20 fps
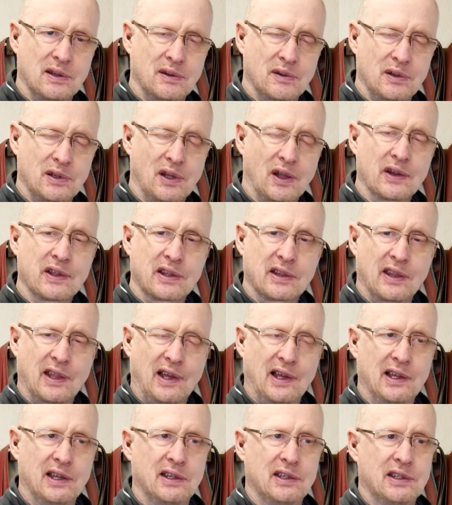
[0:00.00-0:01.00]
like
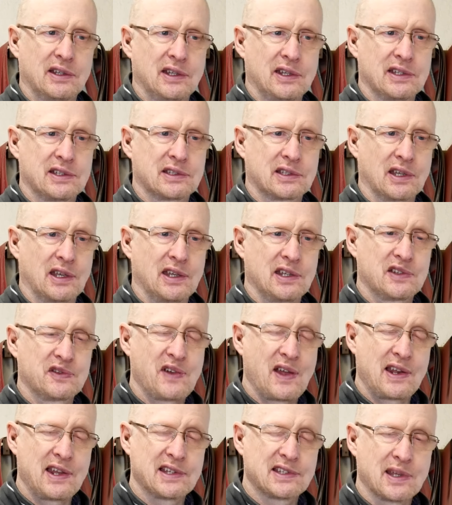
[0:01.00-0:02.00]
that is
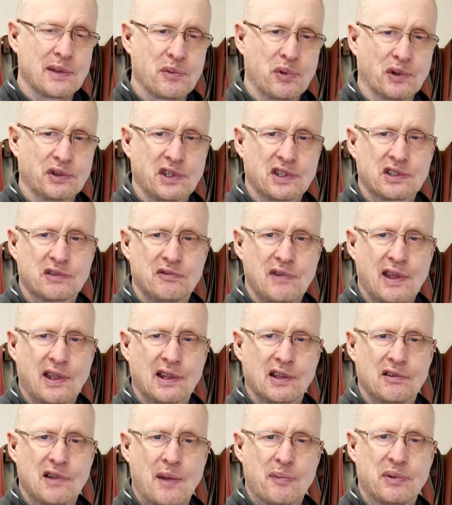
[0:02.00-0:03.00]
fairly simple. Just
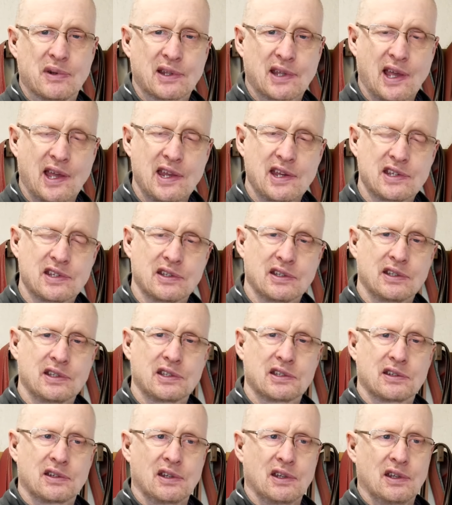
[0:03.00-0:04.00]
regular
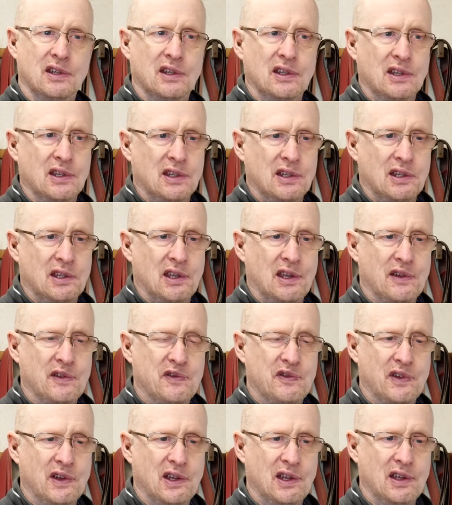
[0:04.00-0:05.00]
applications
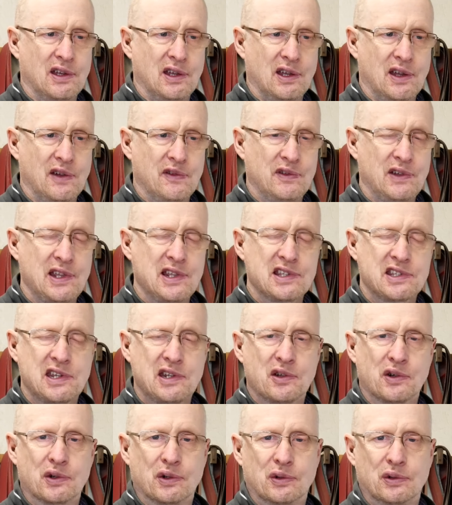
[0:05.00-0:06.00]
of linseed
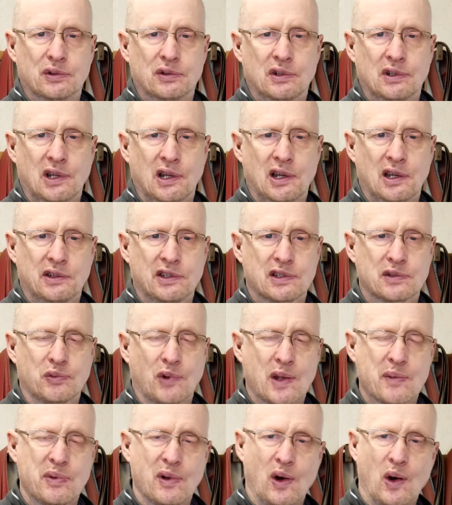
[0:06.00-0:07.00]
oil. Just
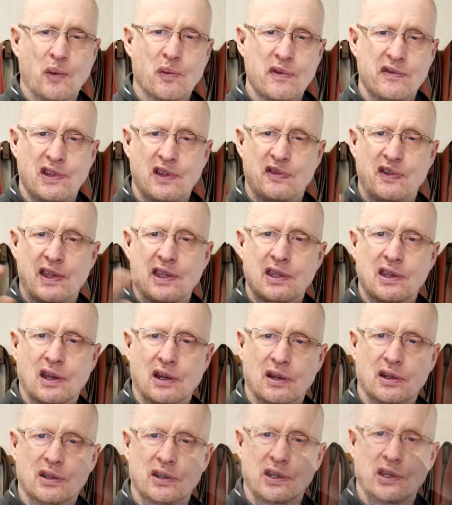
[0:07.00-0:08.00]
wipe it on with your finger,
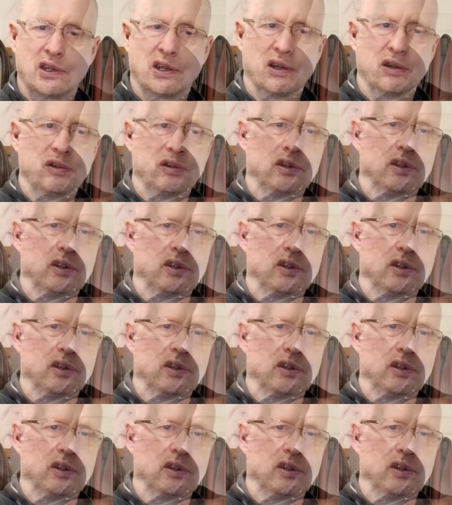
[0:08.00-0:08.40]
you know,